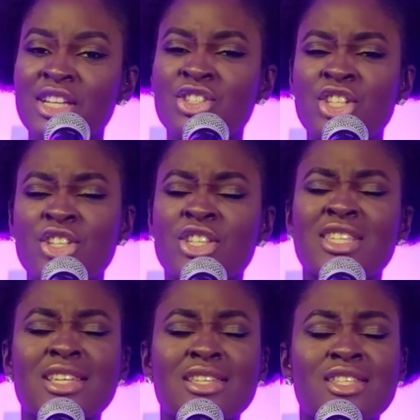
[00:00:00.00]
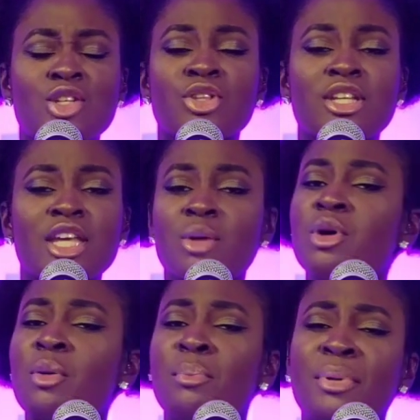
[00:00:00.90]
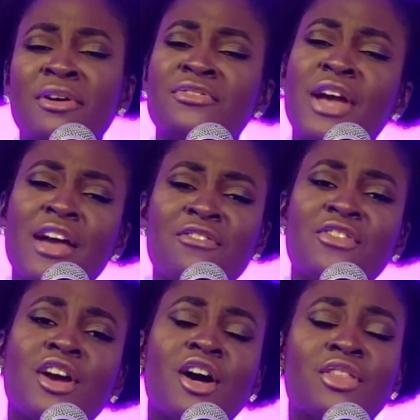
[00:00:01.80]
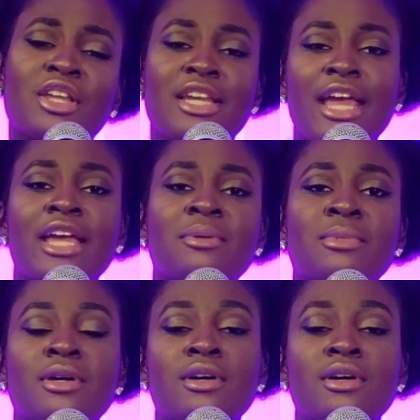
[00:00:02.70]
Jesus is still the name above every other name.